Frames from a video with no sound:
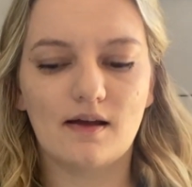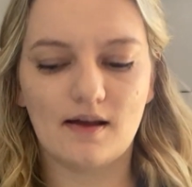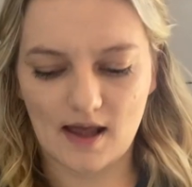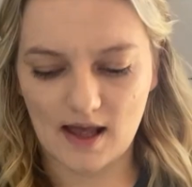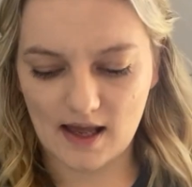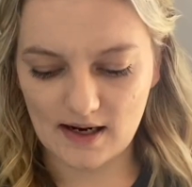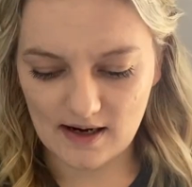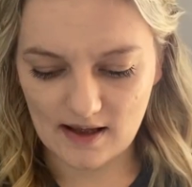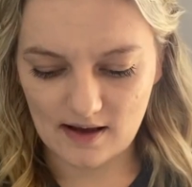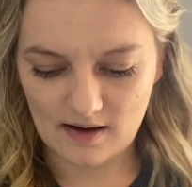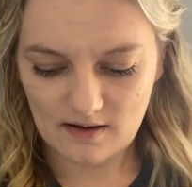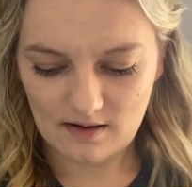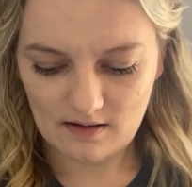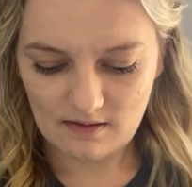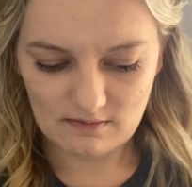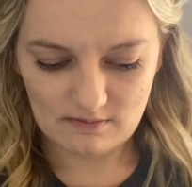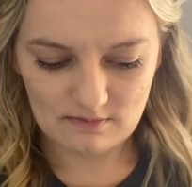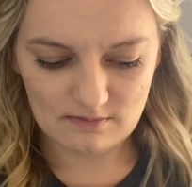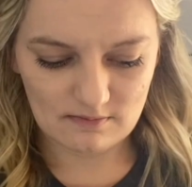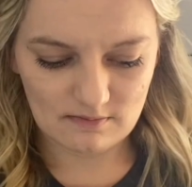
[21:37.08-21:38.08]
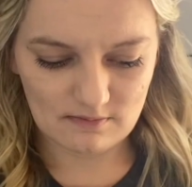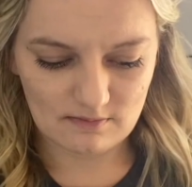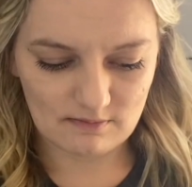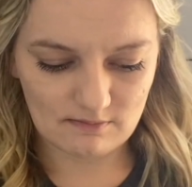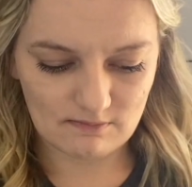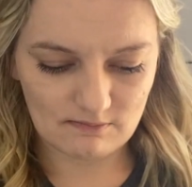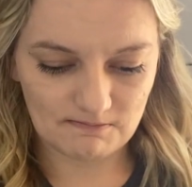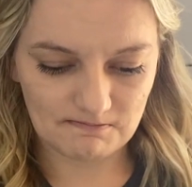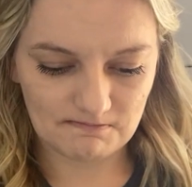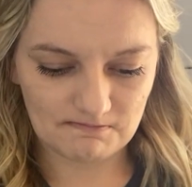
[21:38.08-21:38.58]
And now
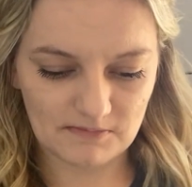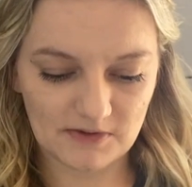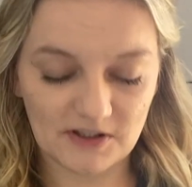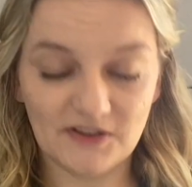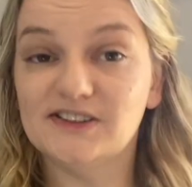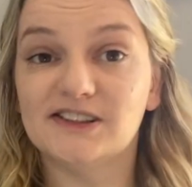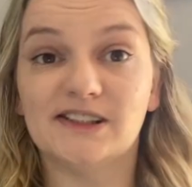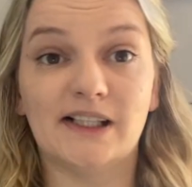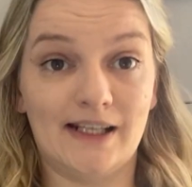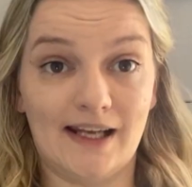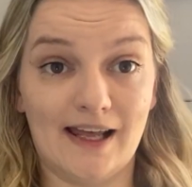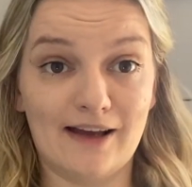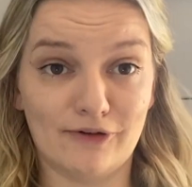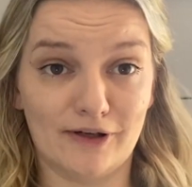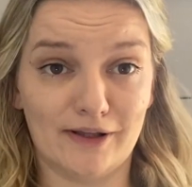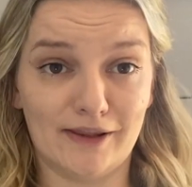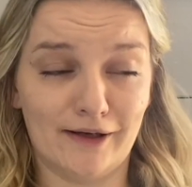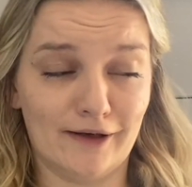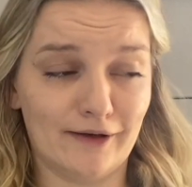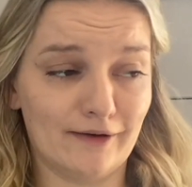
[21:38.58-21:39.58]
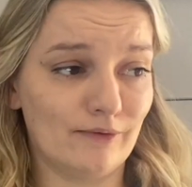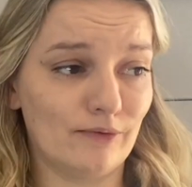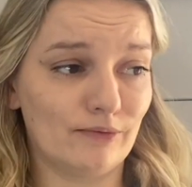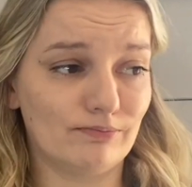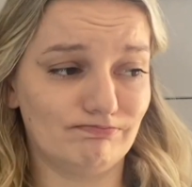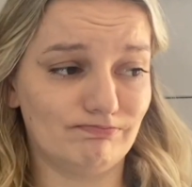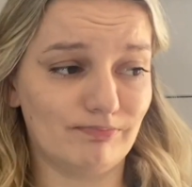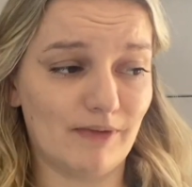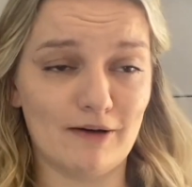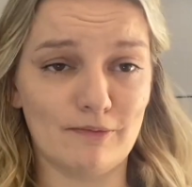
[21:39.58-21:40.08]
you've seen everything
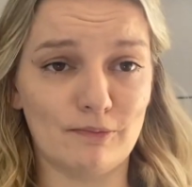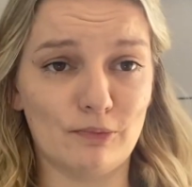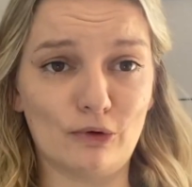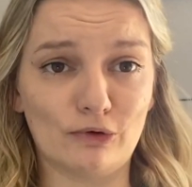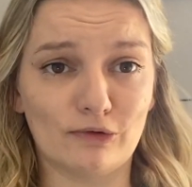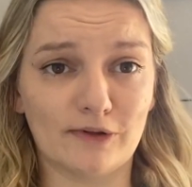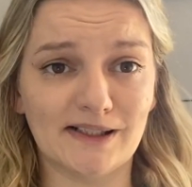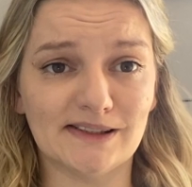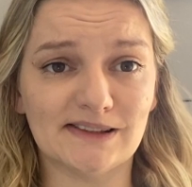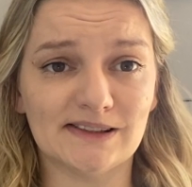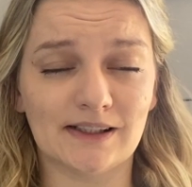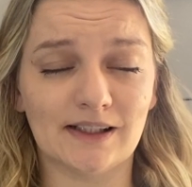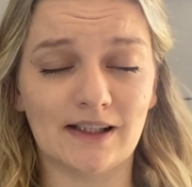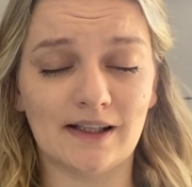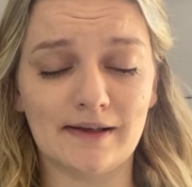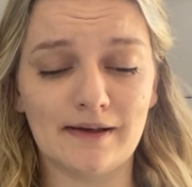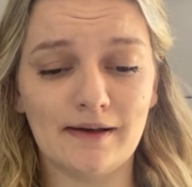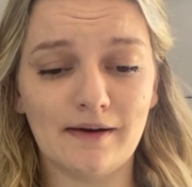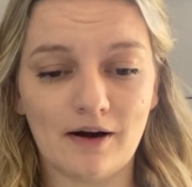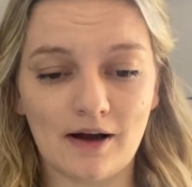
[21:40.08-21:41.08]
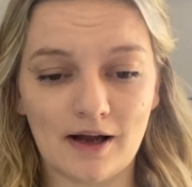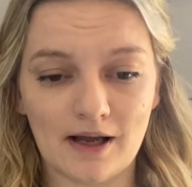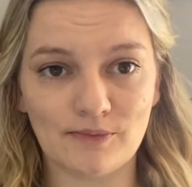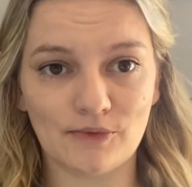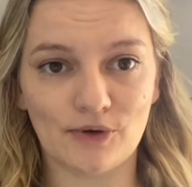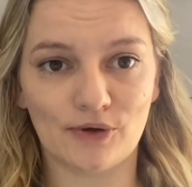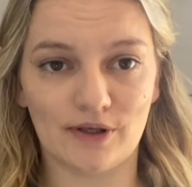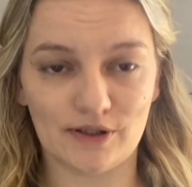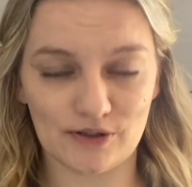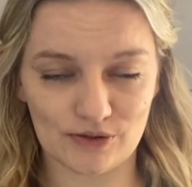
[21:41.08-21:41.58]
I bought recently. I'm
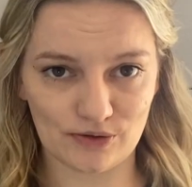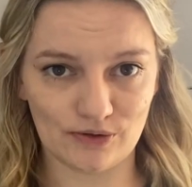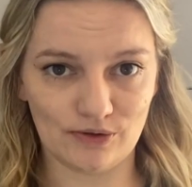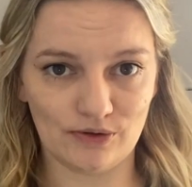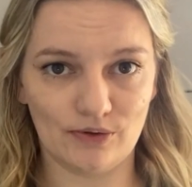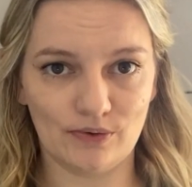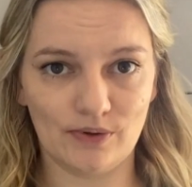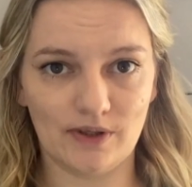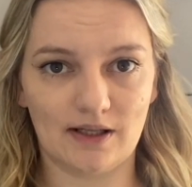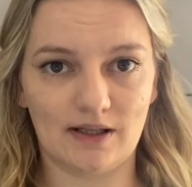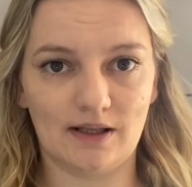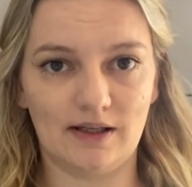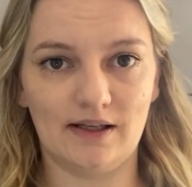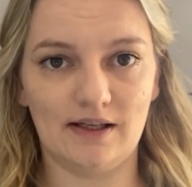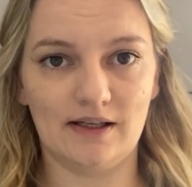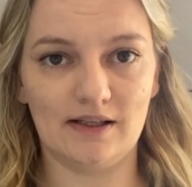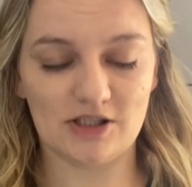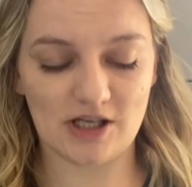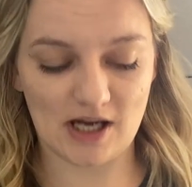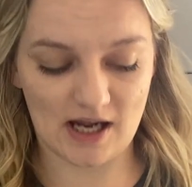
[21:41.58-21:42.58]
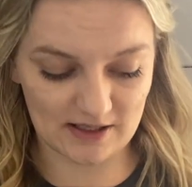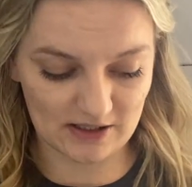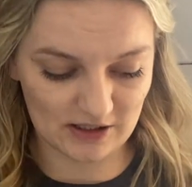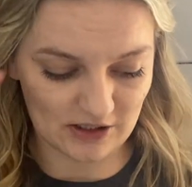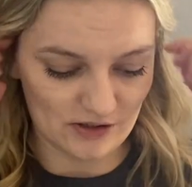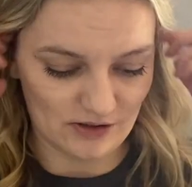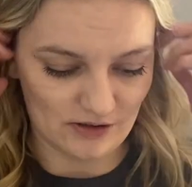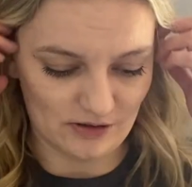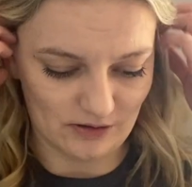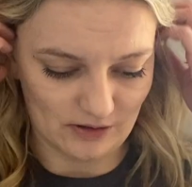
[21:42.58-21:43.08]
going to quickly chat
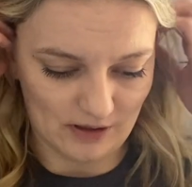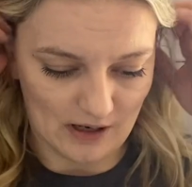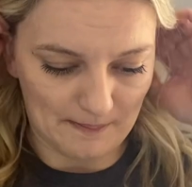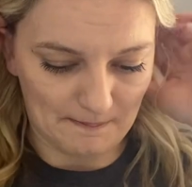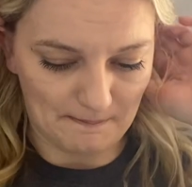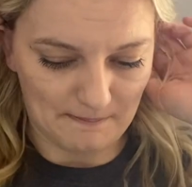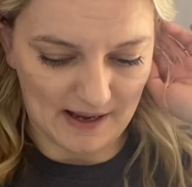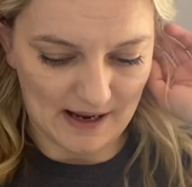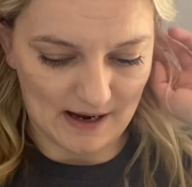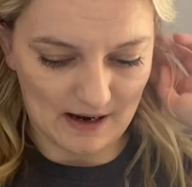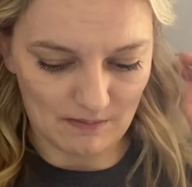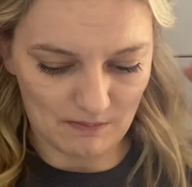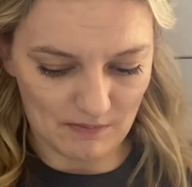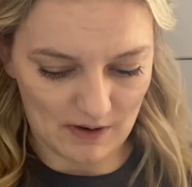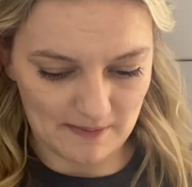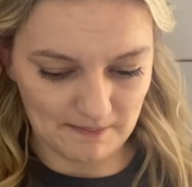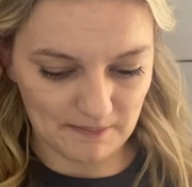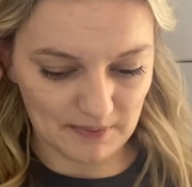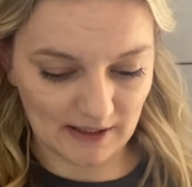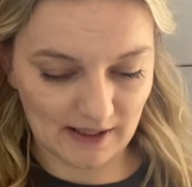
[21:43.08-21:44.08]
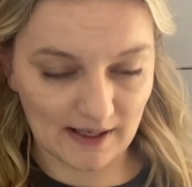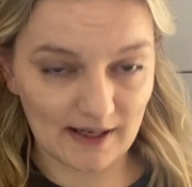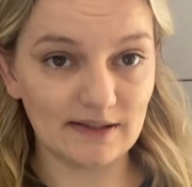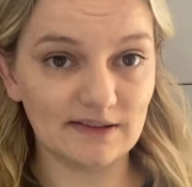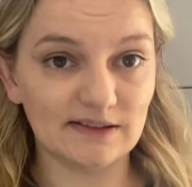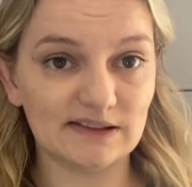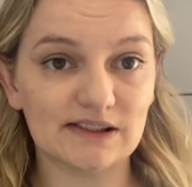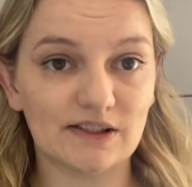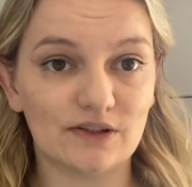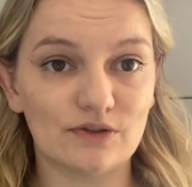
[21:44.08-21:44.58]
to you about my
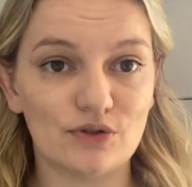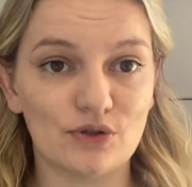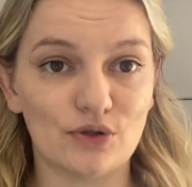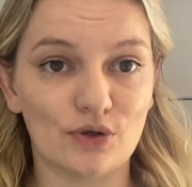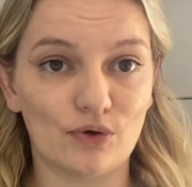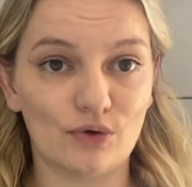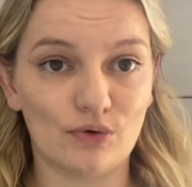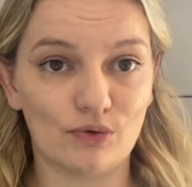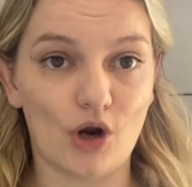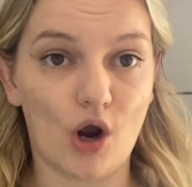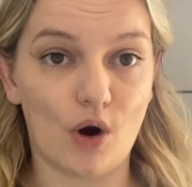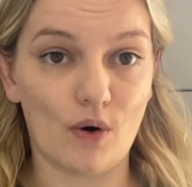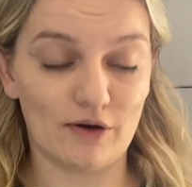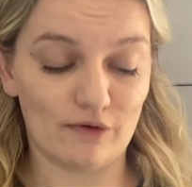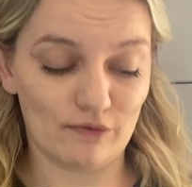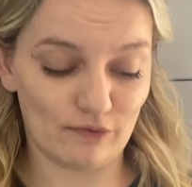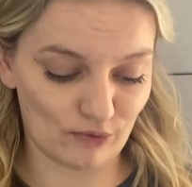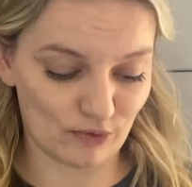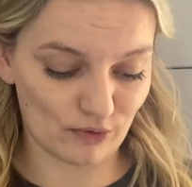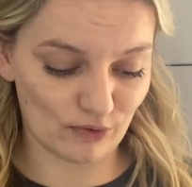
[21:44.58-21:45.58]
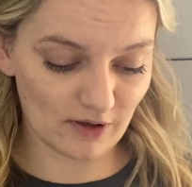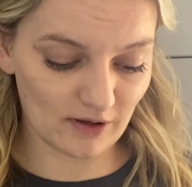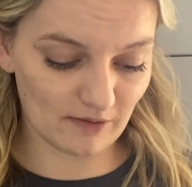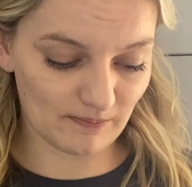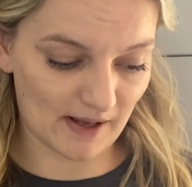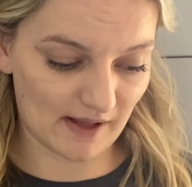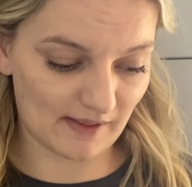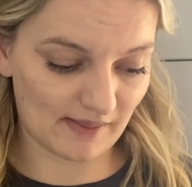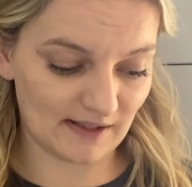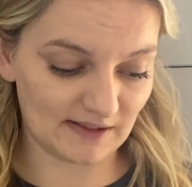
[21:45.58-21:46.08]
plans to going forward,
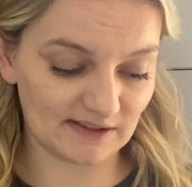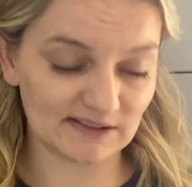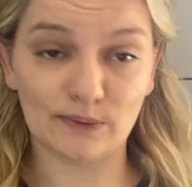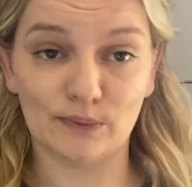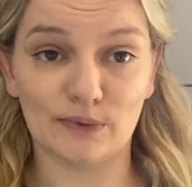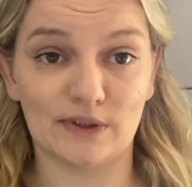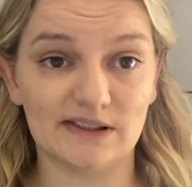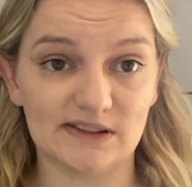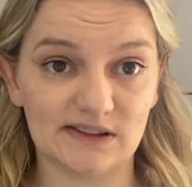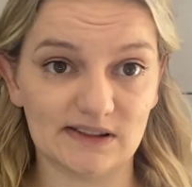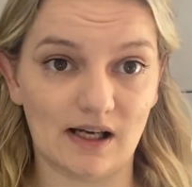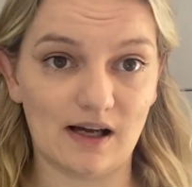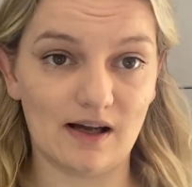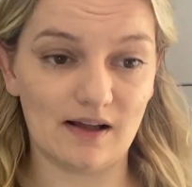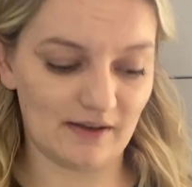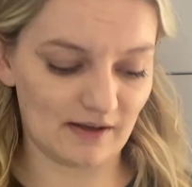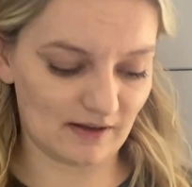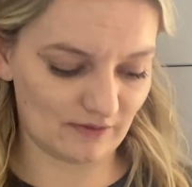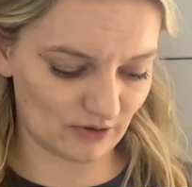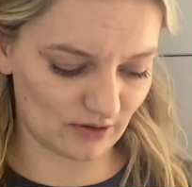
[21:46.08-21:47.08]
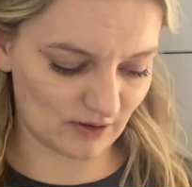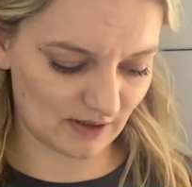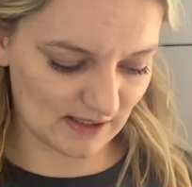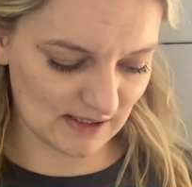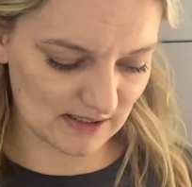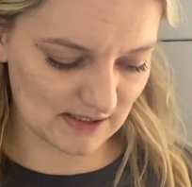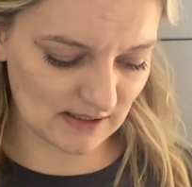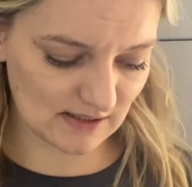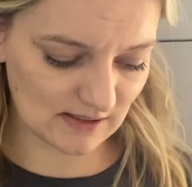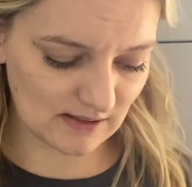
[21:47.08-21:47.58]
about things I want to start that I've got
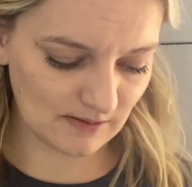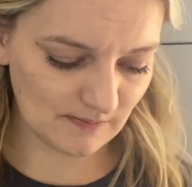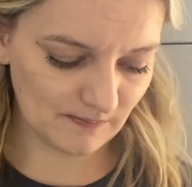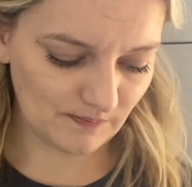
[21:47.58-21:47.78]
kitted.